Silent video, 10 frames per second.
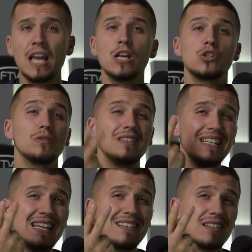So
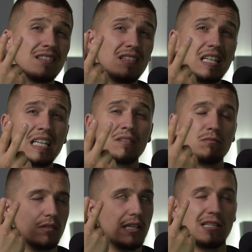these T,
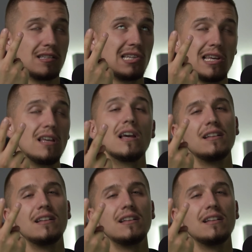these T,